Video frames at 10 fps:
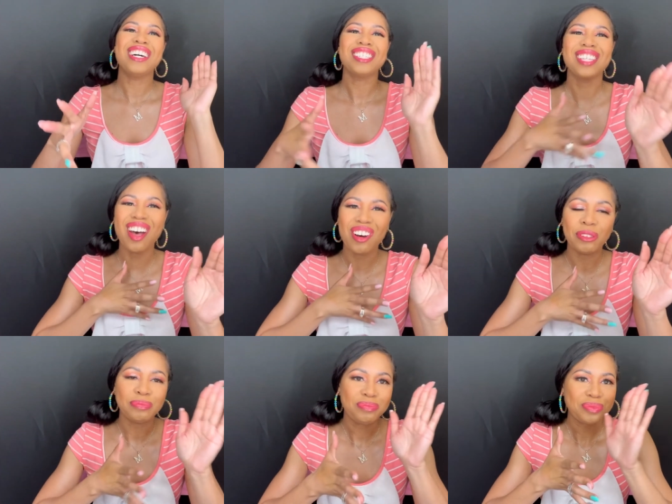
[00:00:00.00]

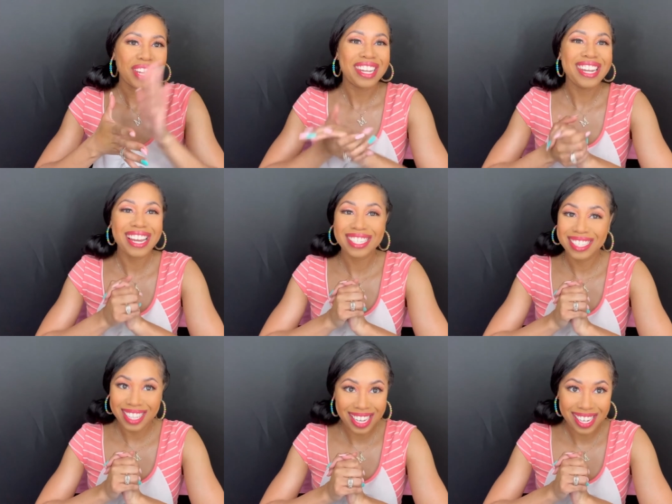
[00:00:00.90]
So
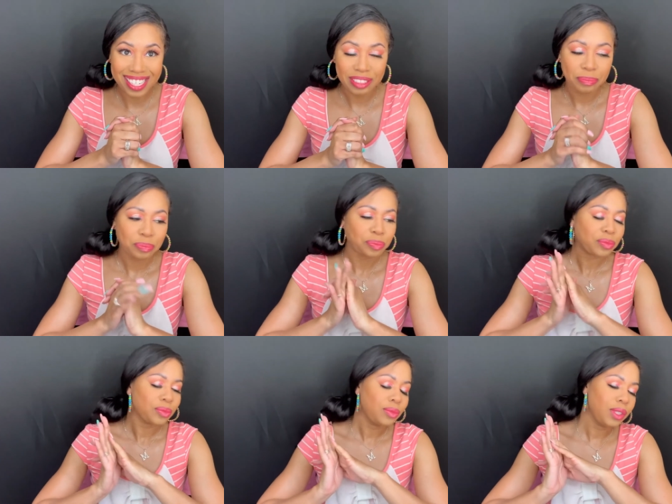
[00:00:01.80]
next thing.
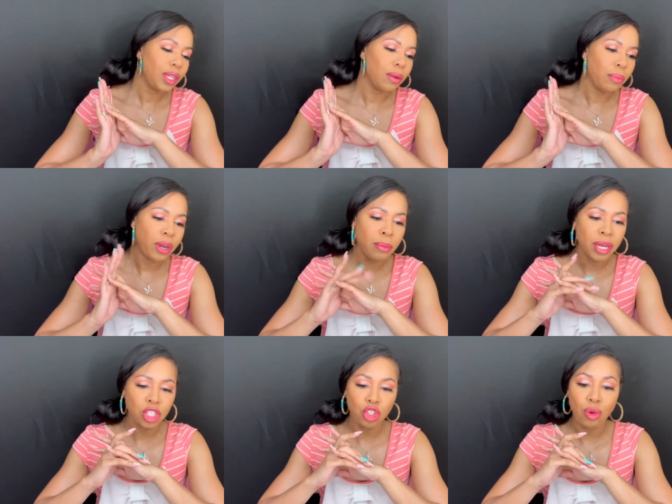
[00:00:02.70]
Pretty
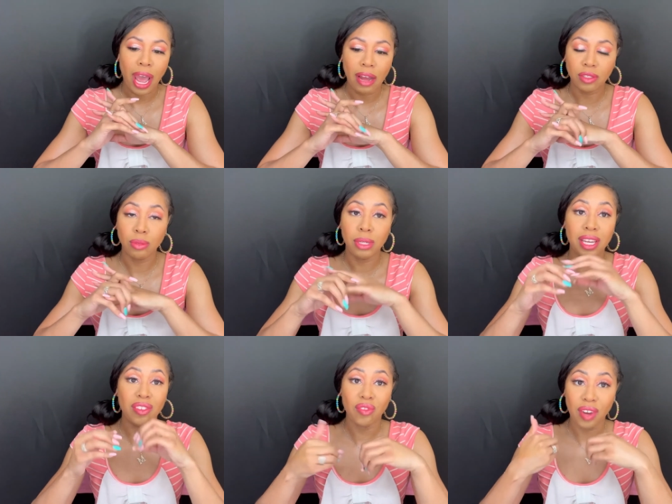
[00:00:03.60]
much you have to
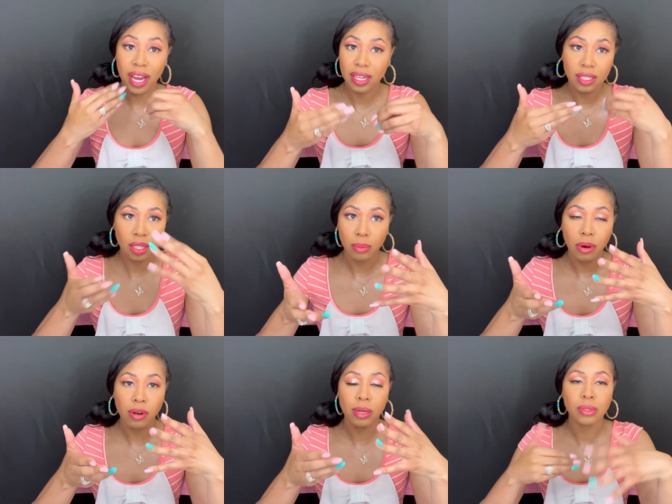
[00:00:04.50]
be invited to the
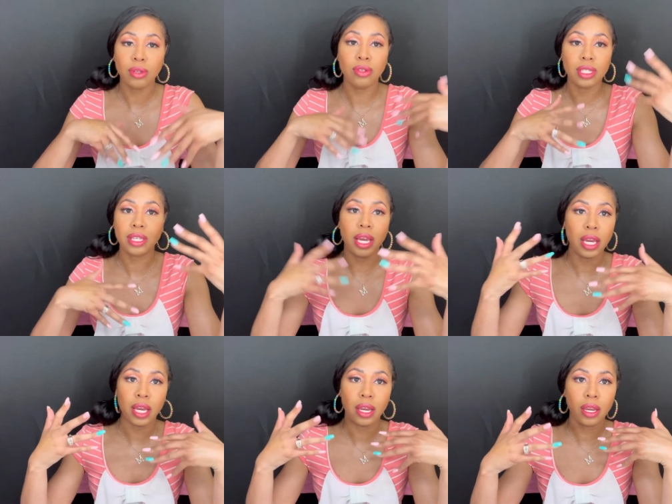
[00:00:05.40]
program. So you just
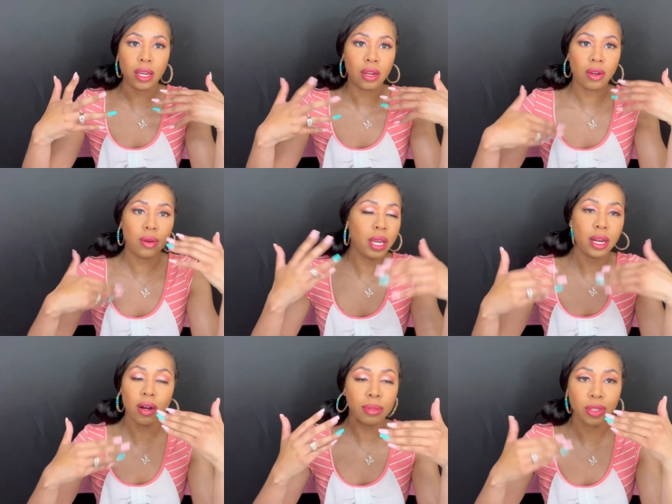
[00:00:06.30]
can't create
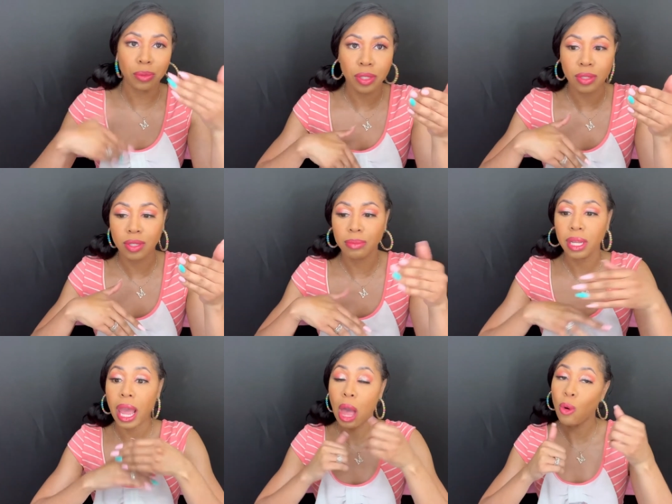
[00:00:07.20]
a whole bunch of Reels and be
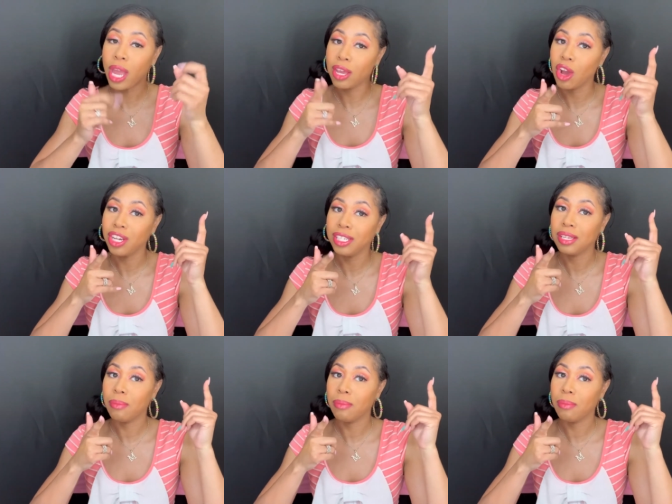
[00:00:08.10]
like, oh yeah, y'all need to